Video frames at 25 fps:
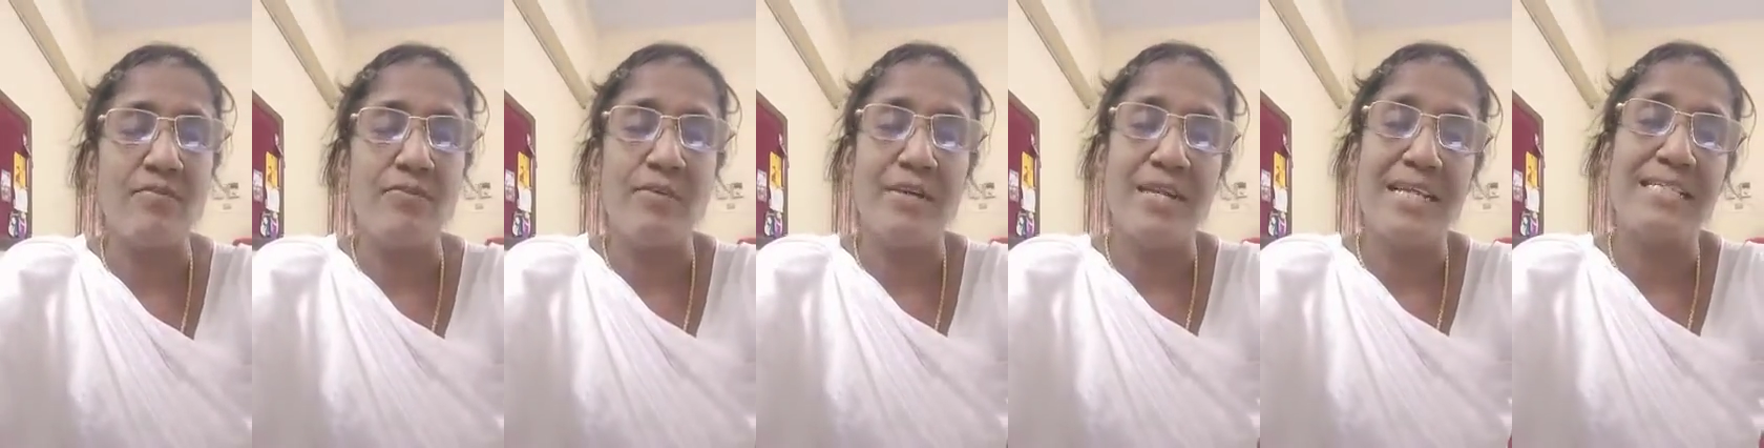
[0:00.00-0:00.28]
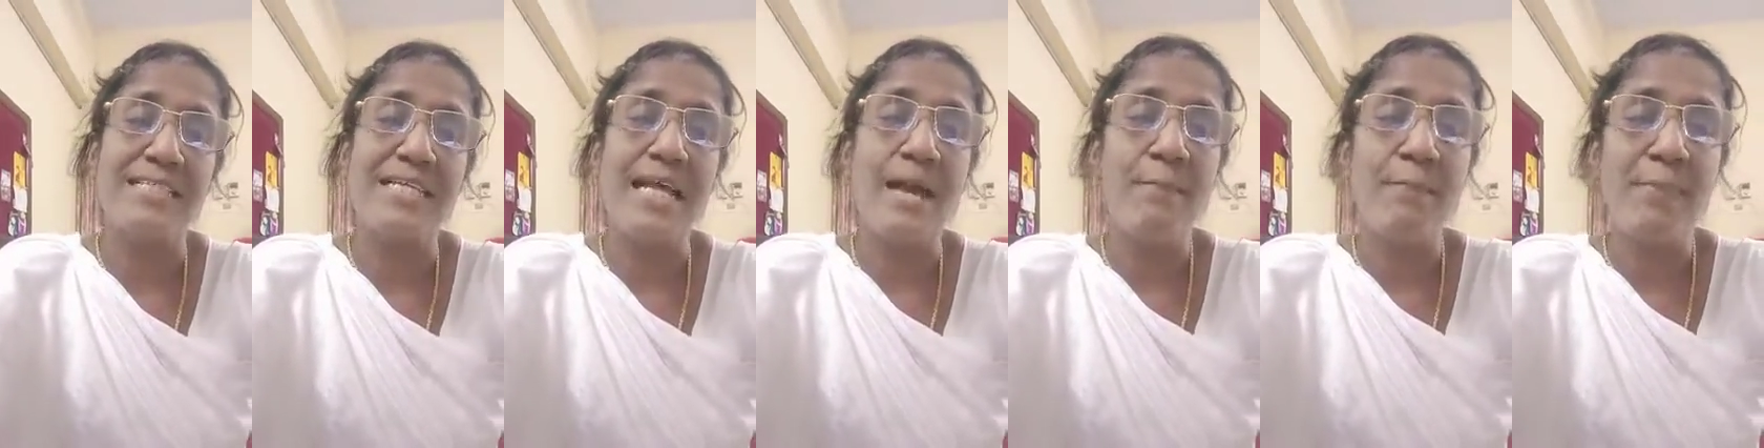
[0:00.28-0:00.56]
For
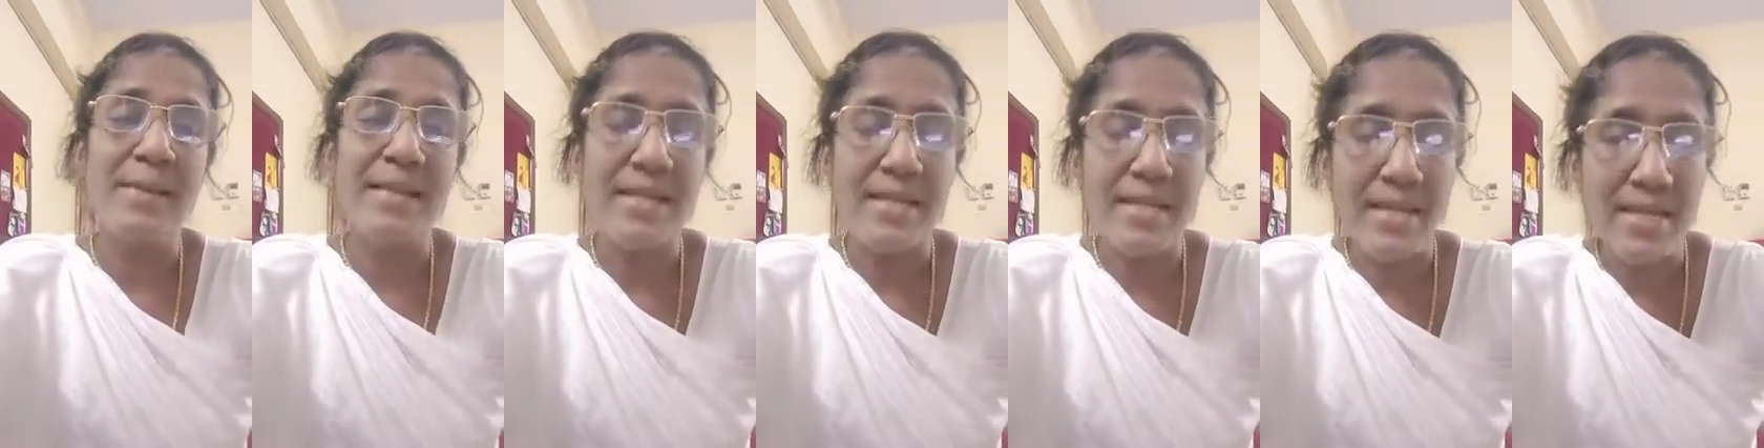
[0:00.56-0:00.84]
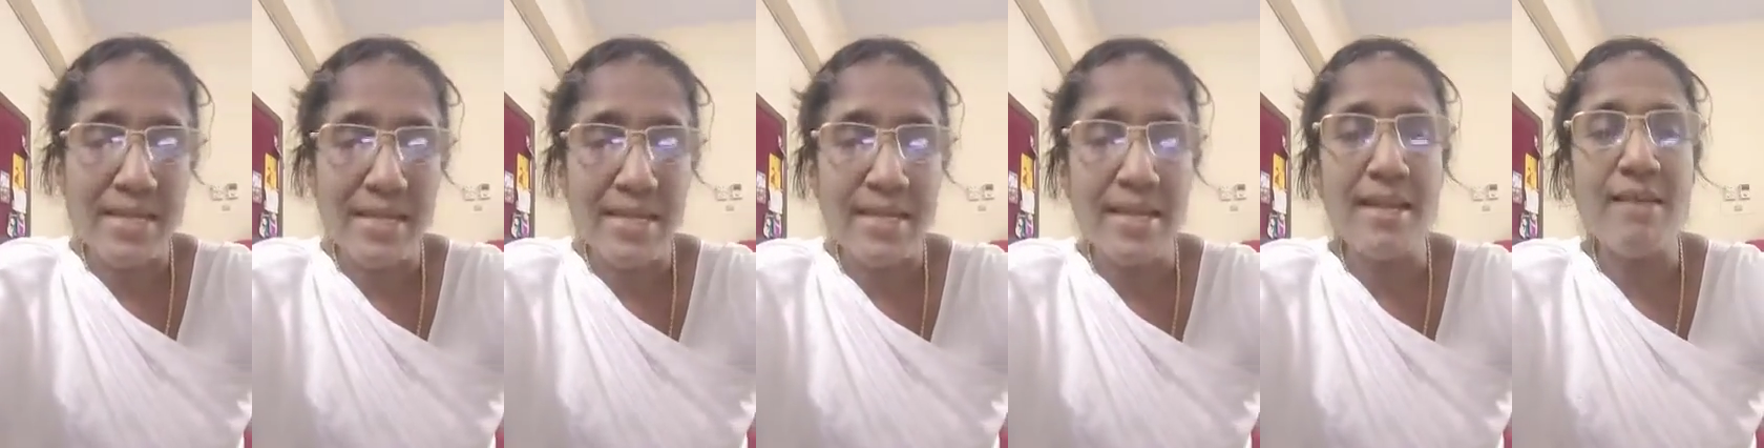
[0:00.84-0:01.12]
example, in
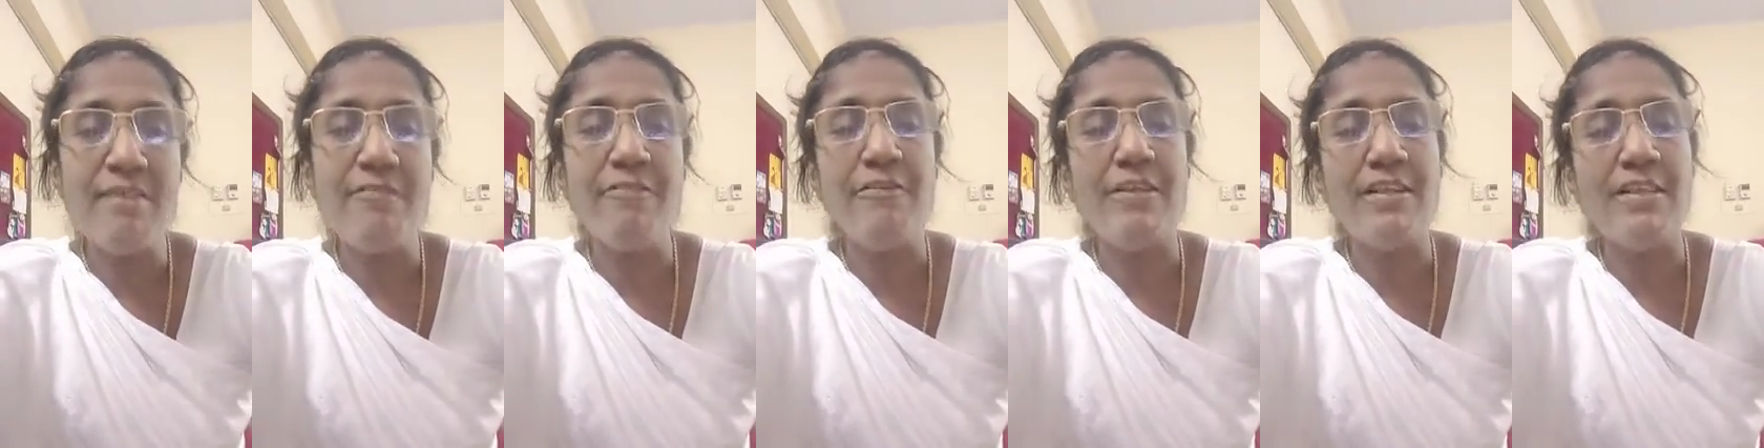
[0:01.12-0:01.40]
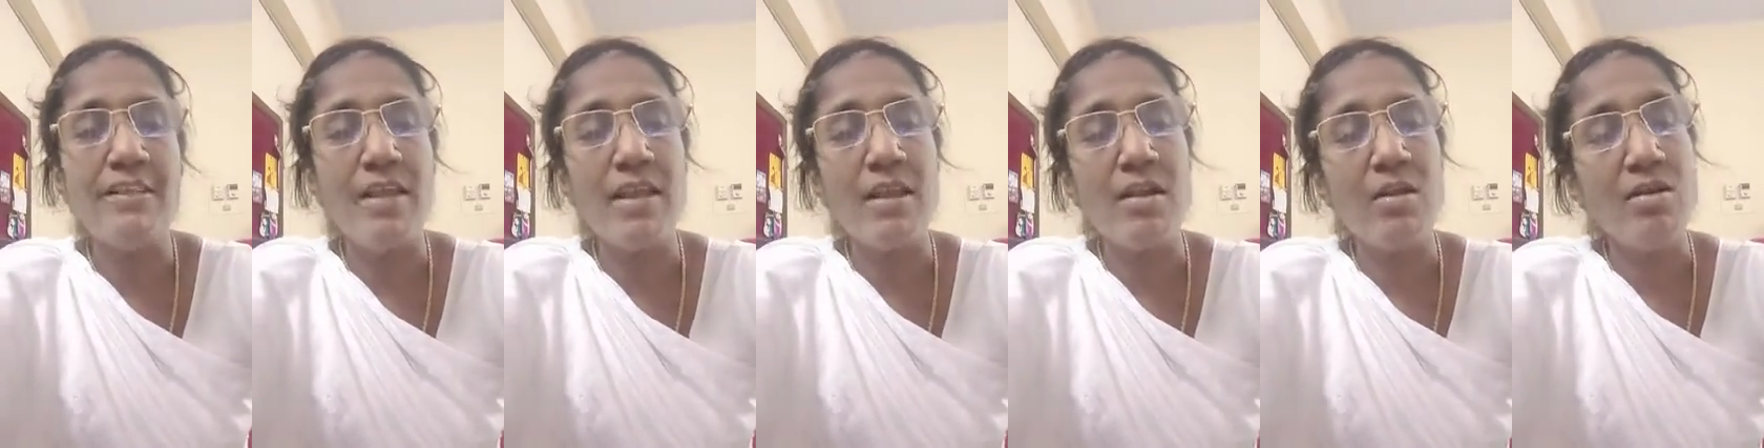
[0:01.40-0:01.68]
India, if we
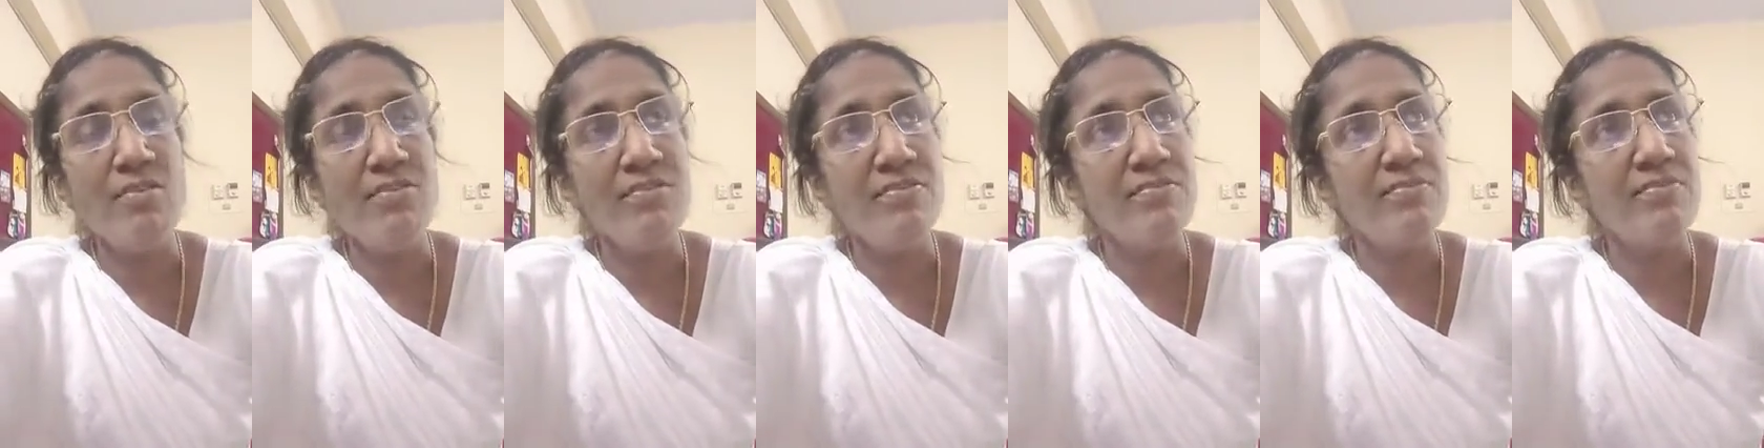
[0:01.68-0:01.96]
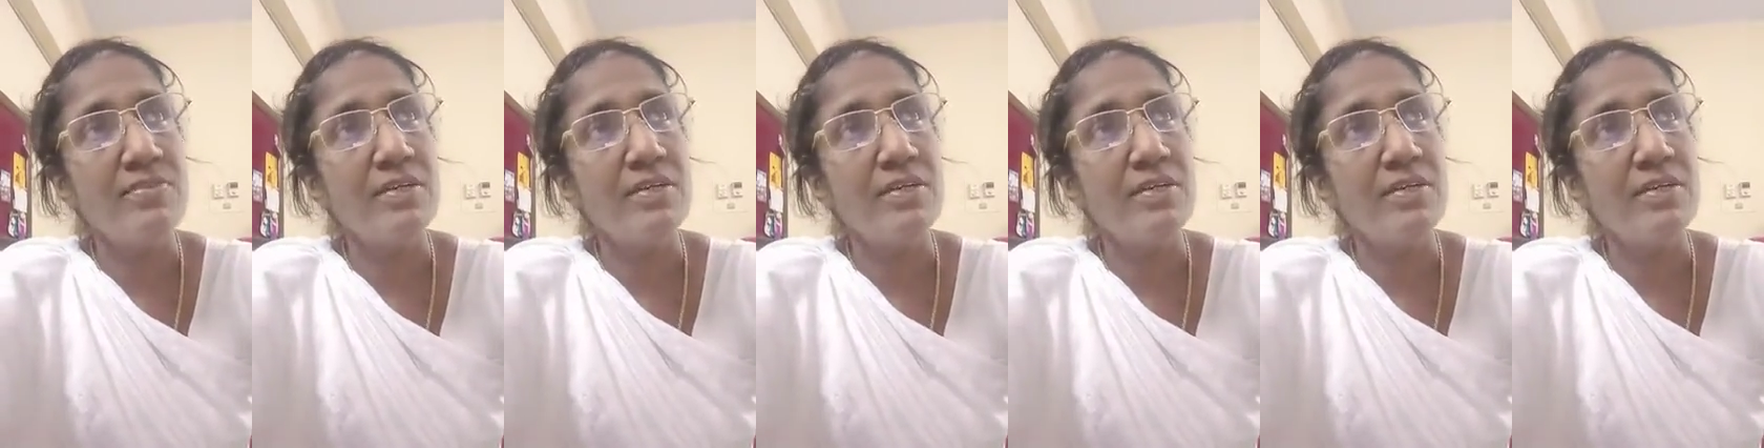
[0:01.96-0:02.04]
think of